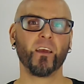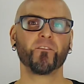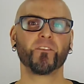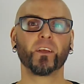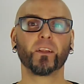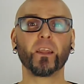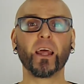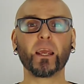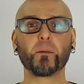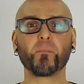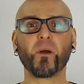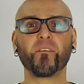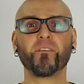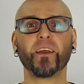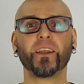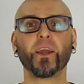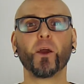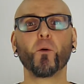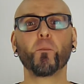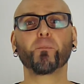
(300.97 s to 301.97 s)
If you like my
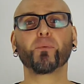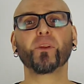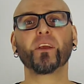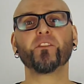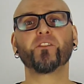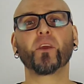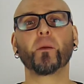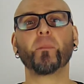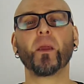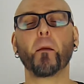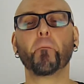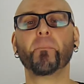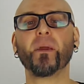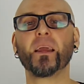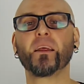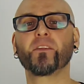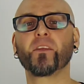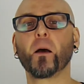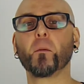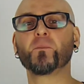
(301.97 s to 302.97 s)
video, please give me a
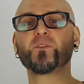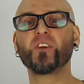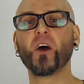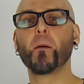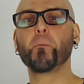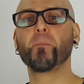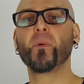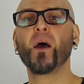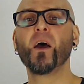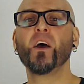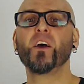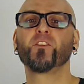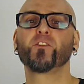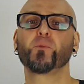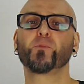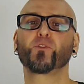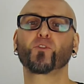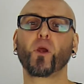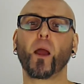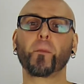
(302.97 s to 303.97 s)
big thumbs up,
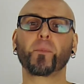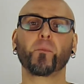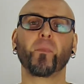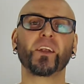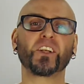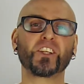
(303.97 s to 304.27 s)
subscribe to